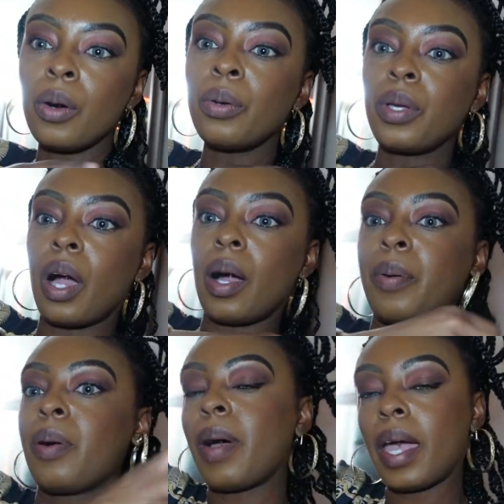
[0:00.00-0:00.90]
Oh, y'all,
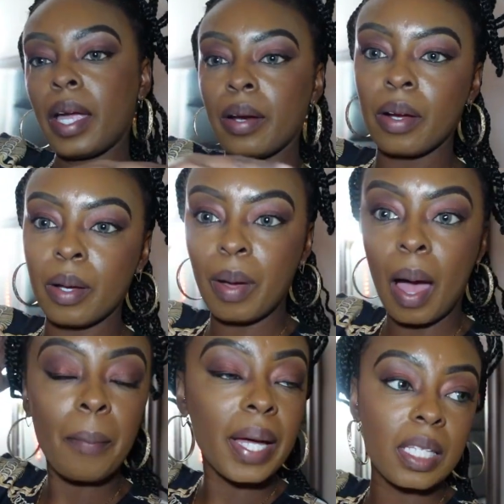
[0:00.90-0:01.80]
put my hair up.
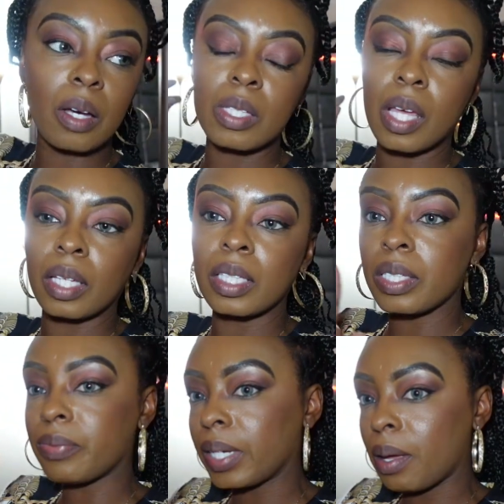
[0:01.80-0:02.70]
I'm about to go take
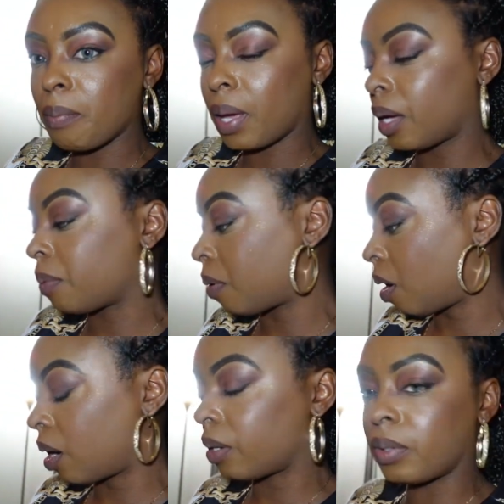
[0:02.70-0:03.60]
this freaking makeup
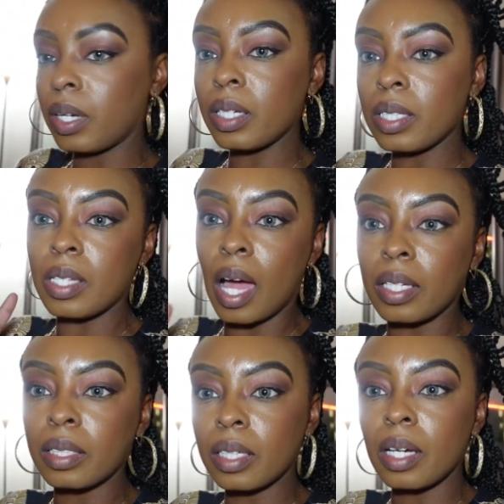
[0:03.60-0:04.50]
off, because I
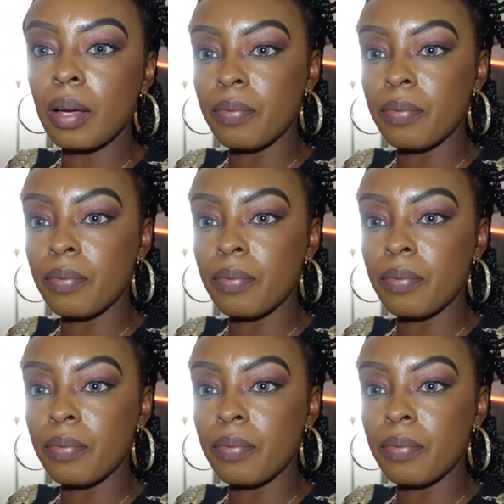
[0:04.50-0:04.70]
look a